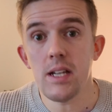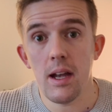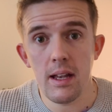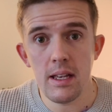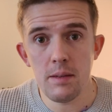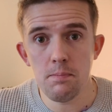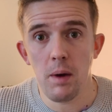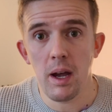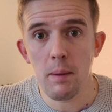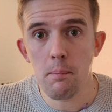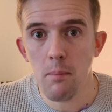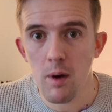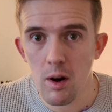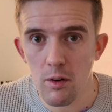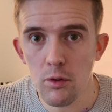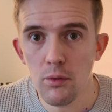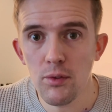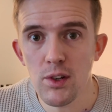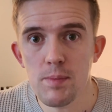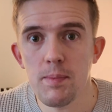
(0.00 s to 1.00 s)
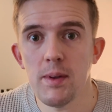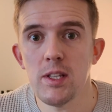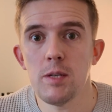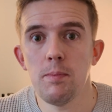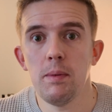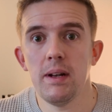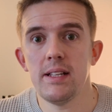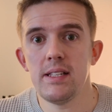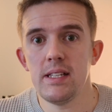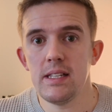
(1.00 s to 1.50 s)
it is my moral
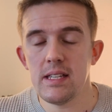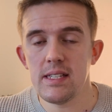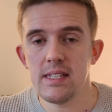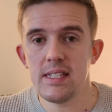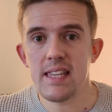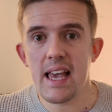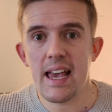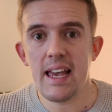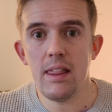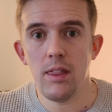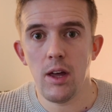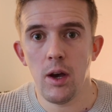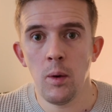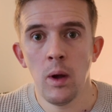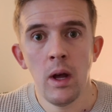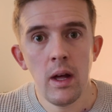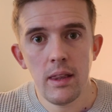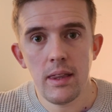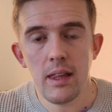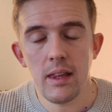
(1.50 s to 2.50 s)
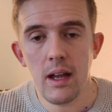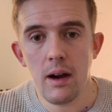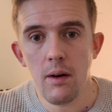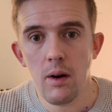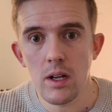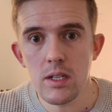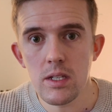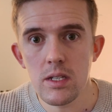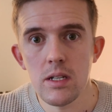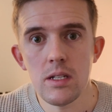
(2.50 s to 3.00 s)
responsibility to say though that there
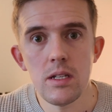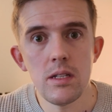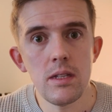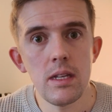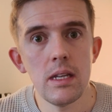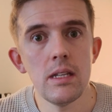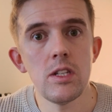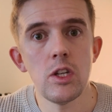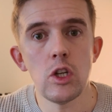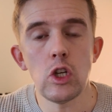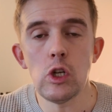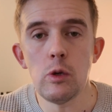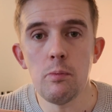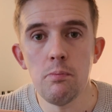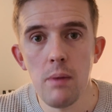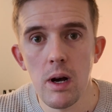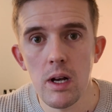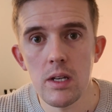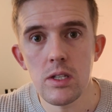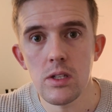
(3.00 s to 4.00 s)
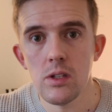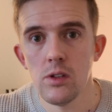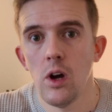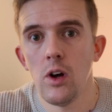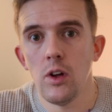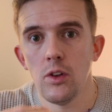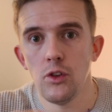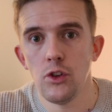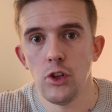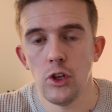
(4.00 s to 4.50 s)
are certain things that you must
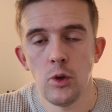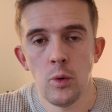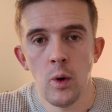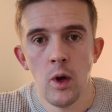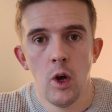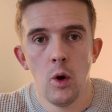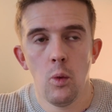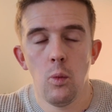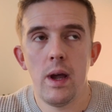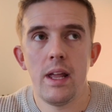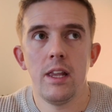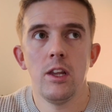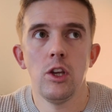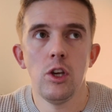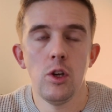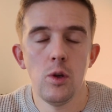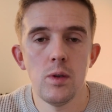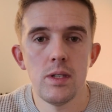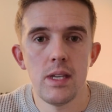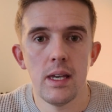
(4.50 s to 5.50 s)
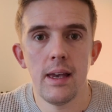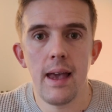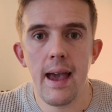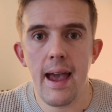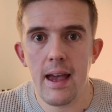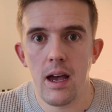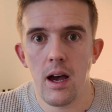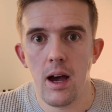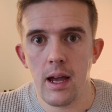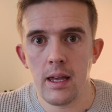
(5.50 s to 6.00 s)
not do when using
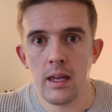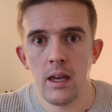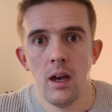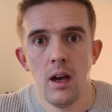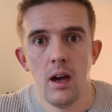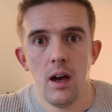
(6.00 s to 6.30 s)
AI.